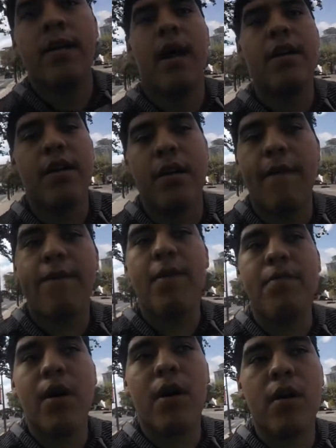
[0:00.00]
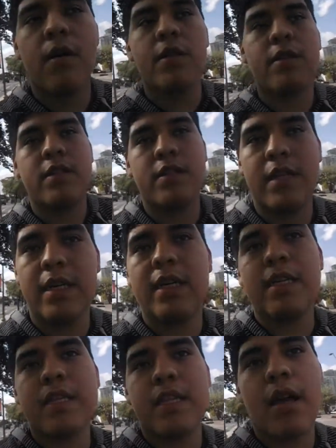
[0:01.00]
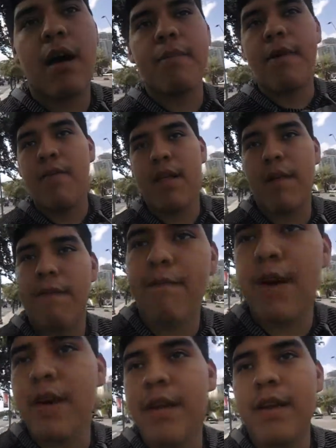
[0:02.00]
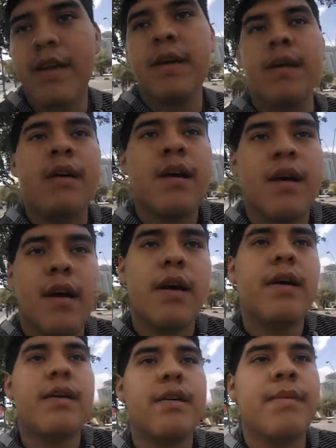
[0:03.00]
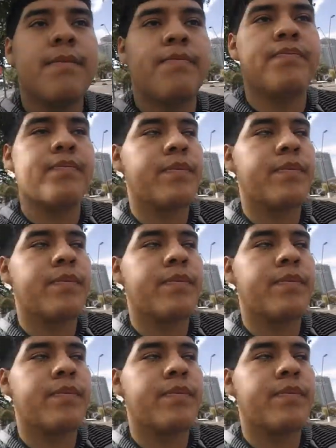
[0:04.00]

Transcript: I don't know, football scenes, and that'll be really fun. Um,